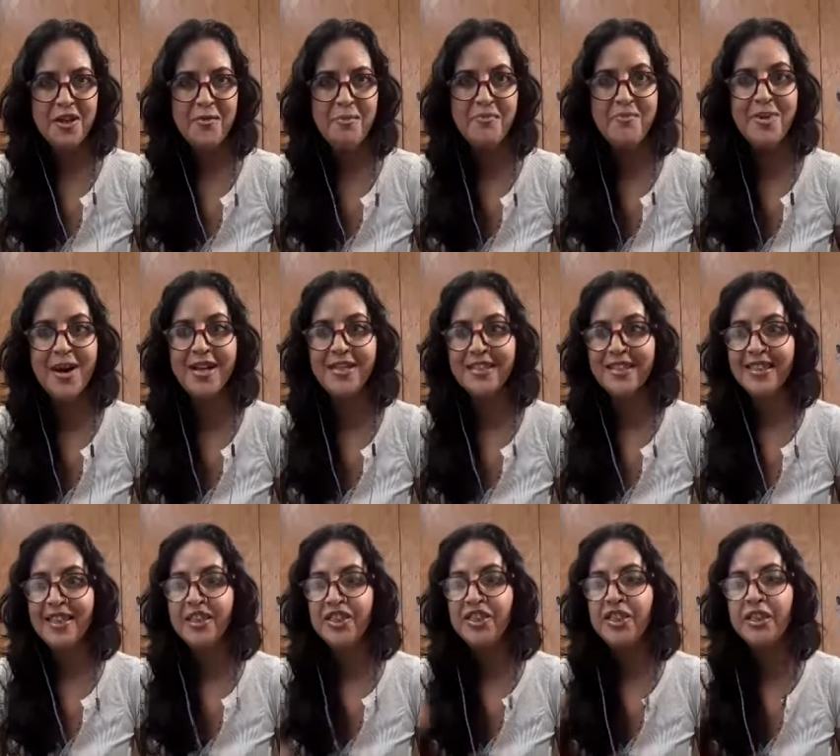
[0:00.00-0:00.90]
But
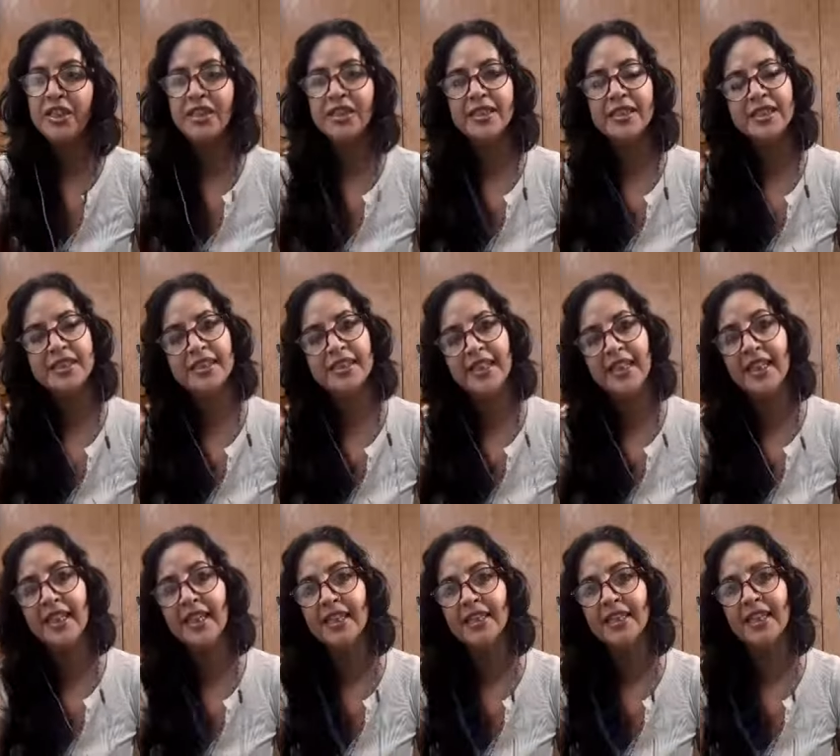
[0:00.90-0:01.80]
just
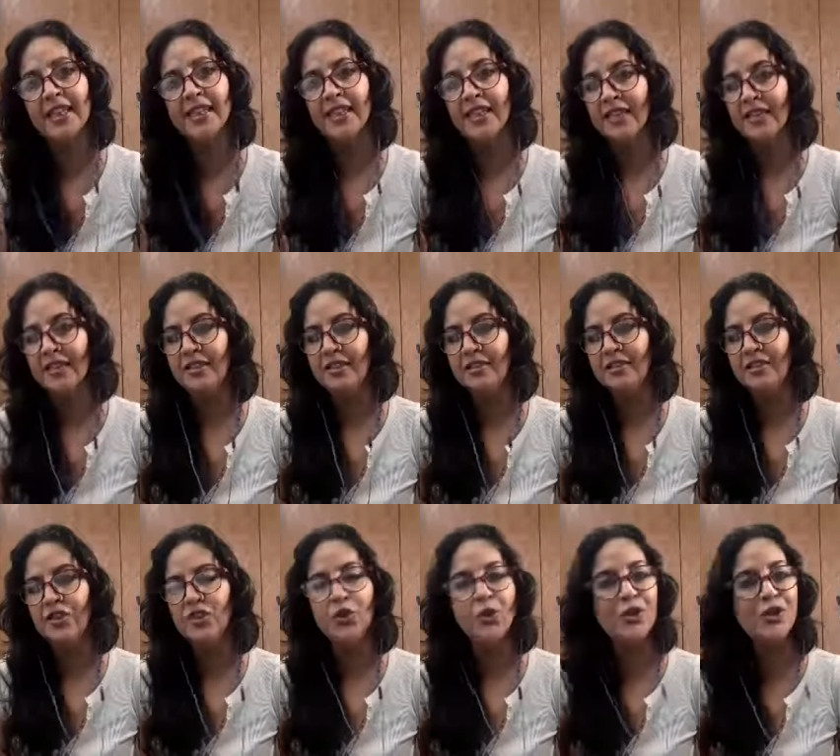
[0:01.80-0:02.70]
thinking that
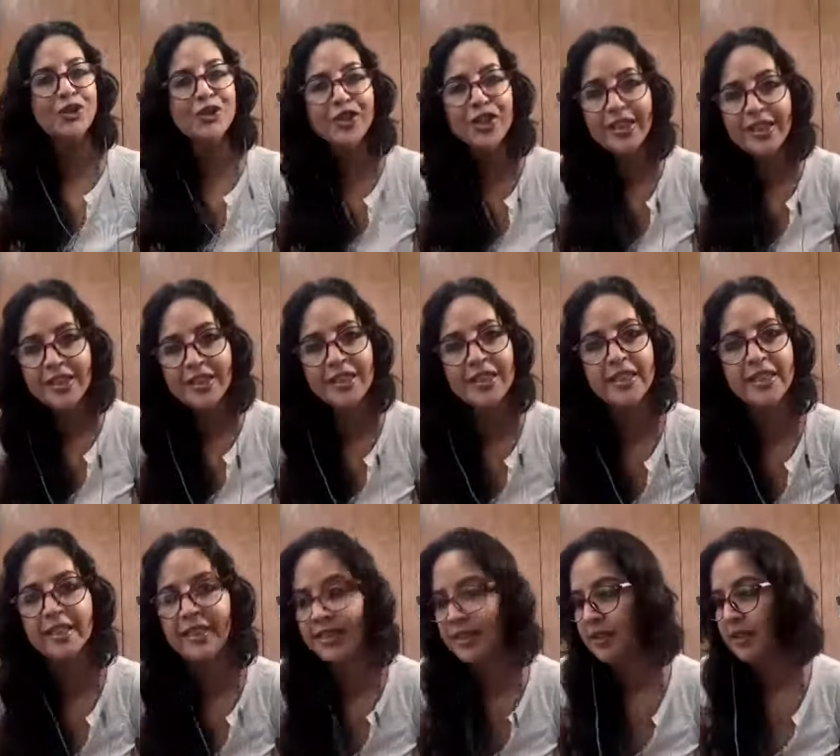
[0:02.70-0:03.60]
source energy
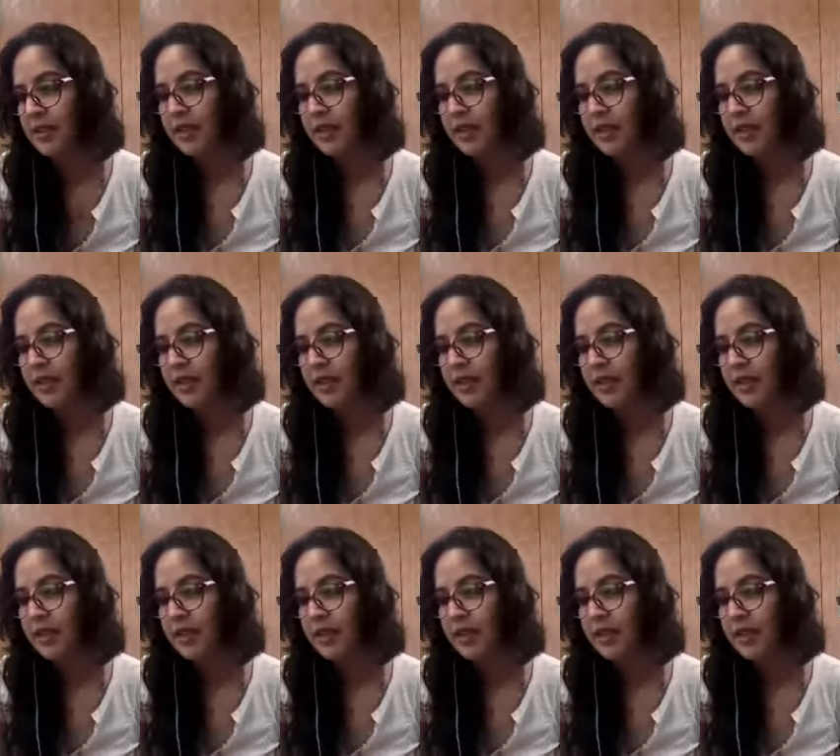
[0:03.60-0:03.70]
is